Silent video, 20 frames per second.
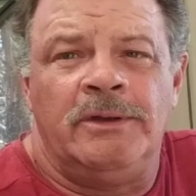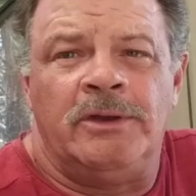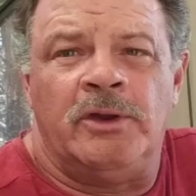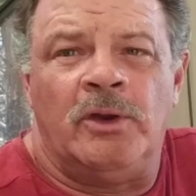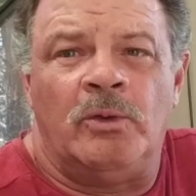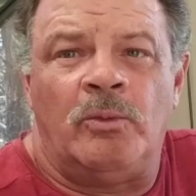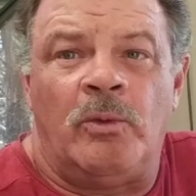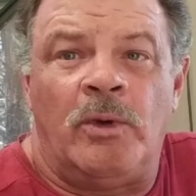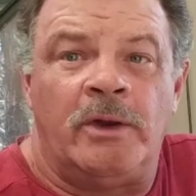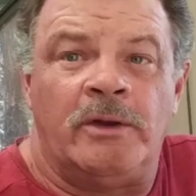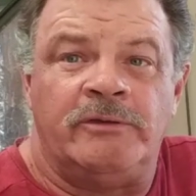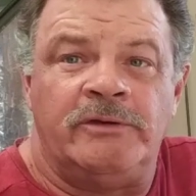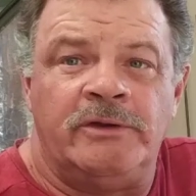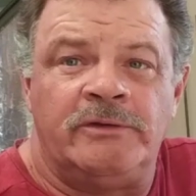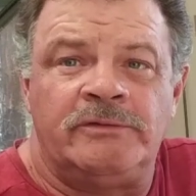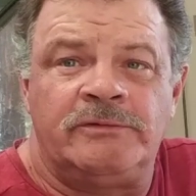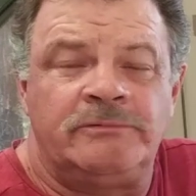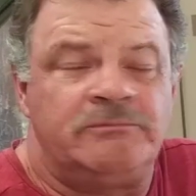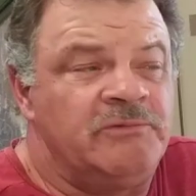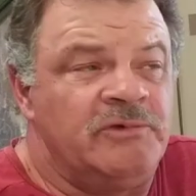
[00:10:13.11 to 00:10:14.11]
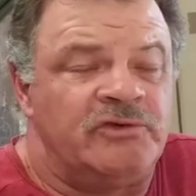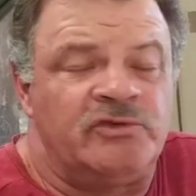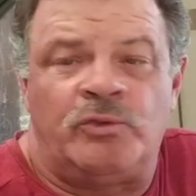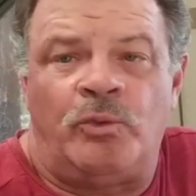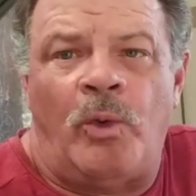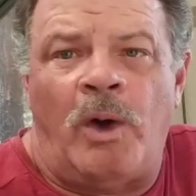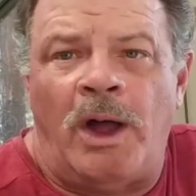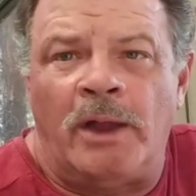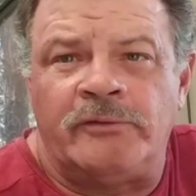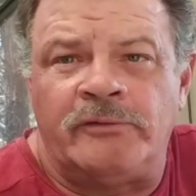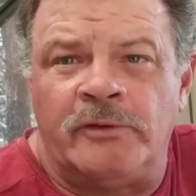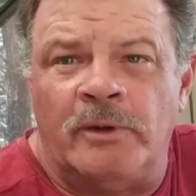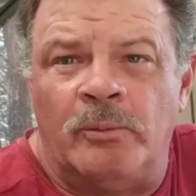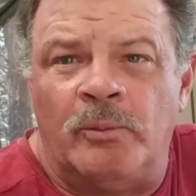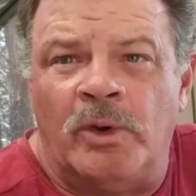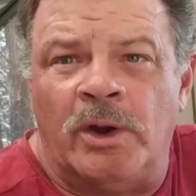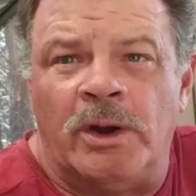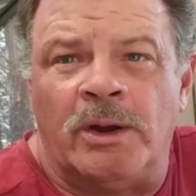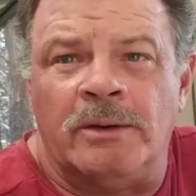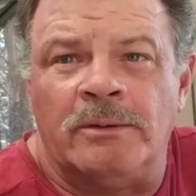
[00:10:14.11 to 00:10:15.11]
You don't want to just squat
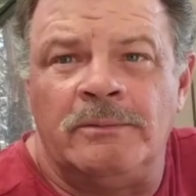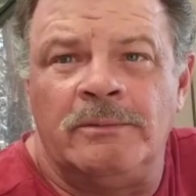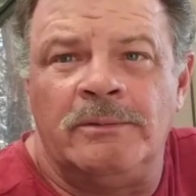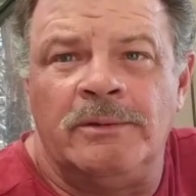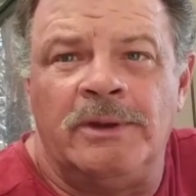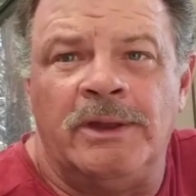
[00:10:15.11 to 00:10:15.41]
somewhere